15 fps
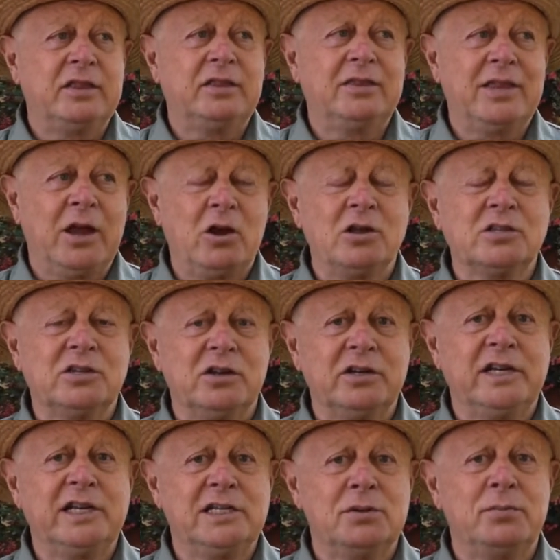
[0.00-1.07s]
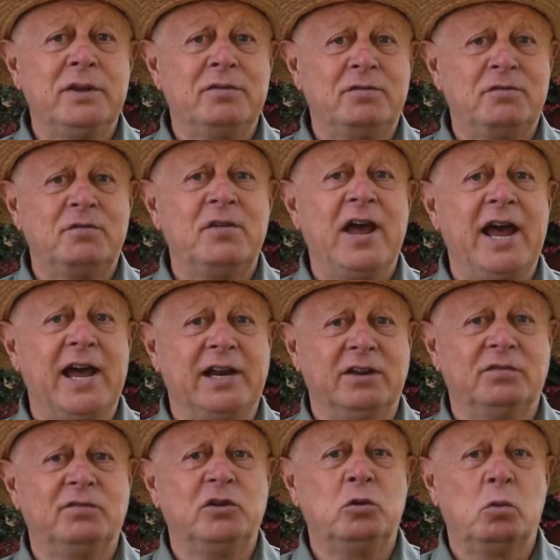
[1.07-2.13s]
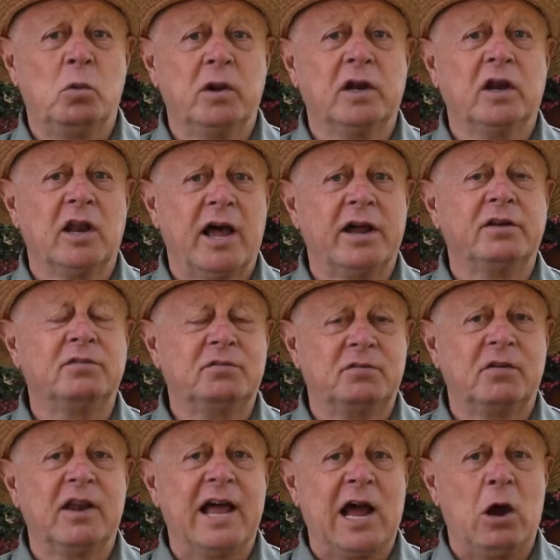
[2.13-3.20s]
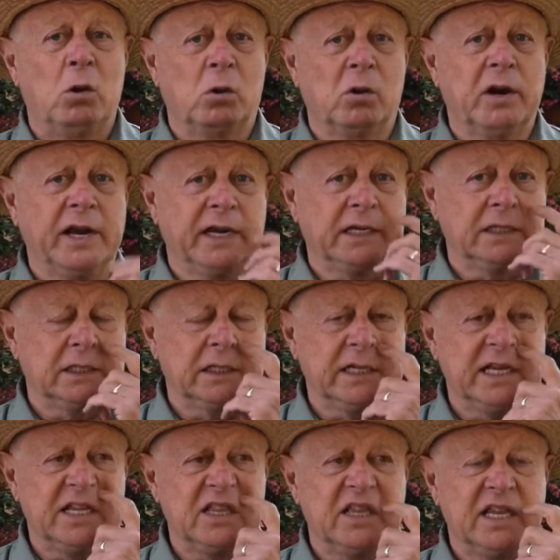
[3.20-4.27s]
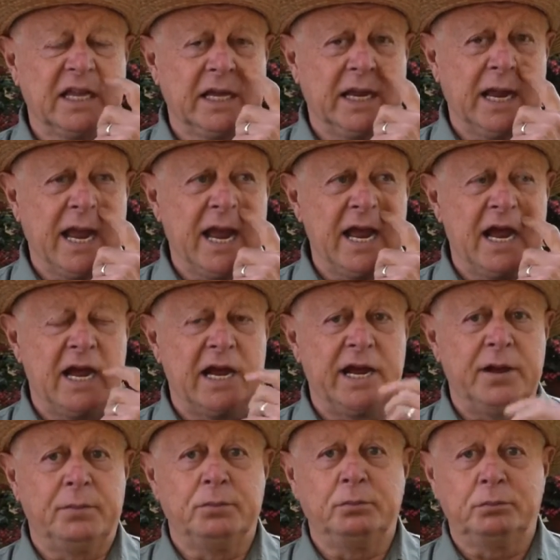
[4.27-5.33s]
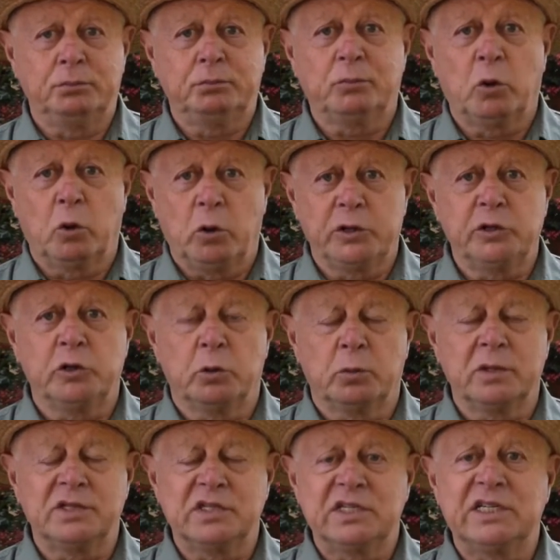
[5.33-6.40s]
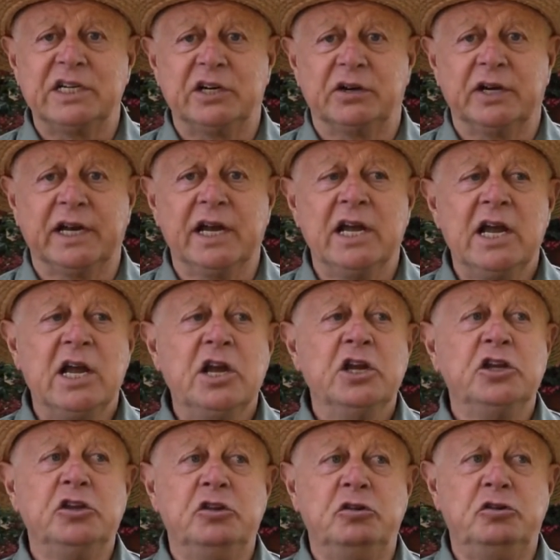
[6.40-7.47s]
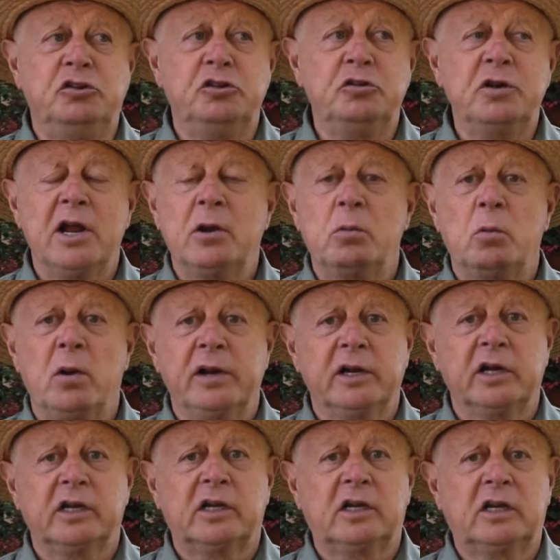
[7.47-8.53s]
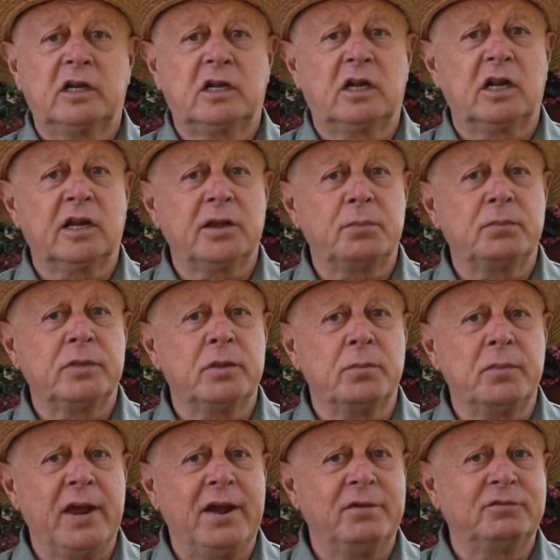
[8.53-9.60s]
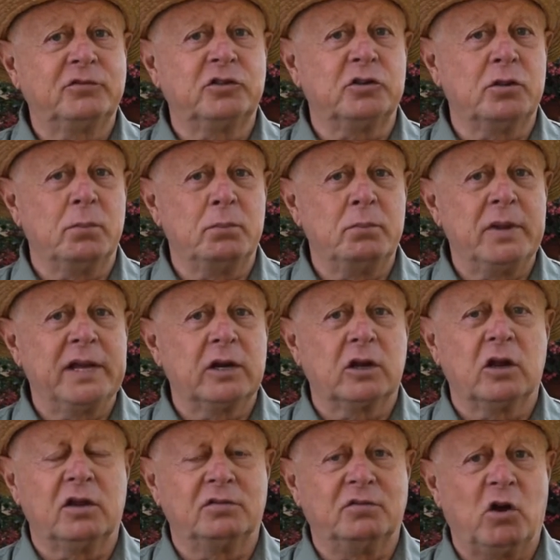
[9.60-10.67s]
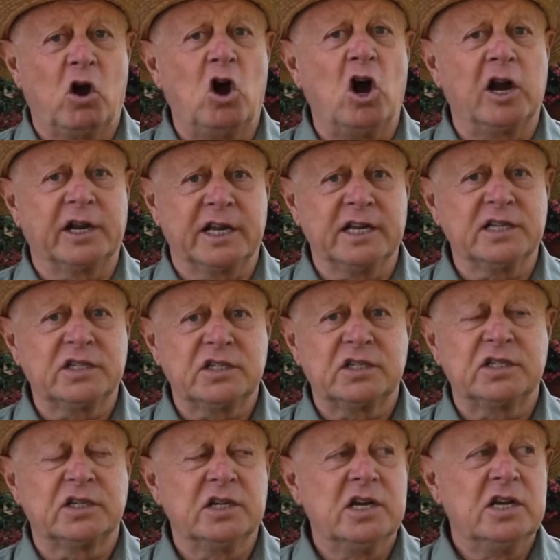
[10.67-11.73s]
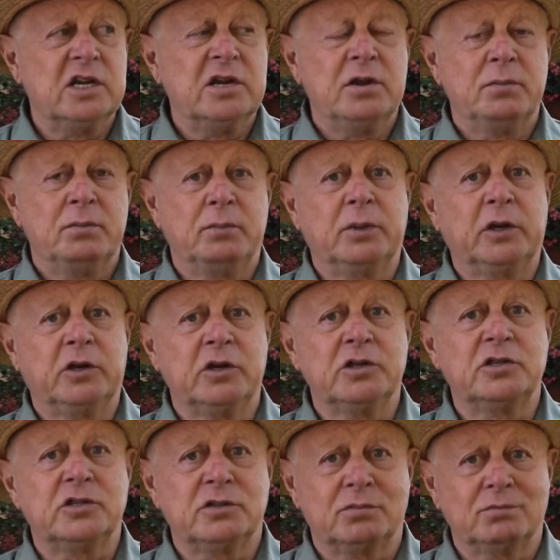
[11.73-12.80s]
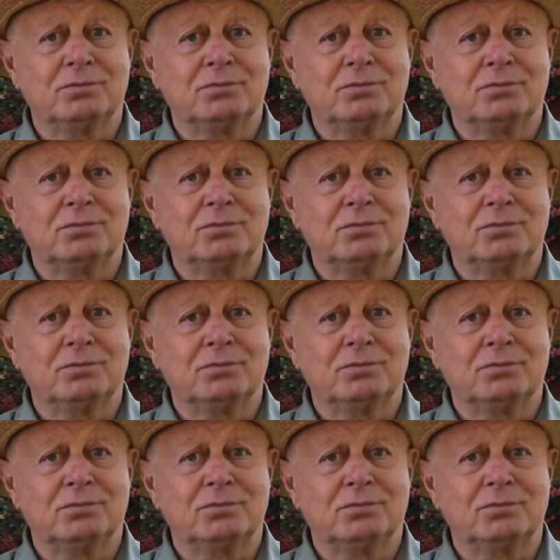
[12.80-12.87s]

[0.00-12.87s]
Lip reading: They also need to be fed if you want a lot of flowering in the on your wisteria. You do not want to clip them after the middle of August because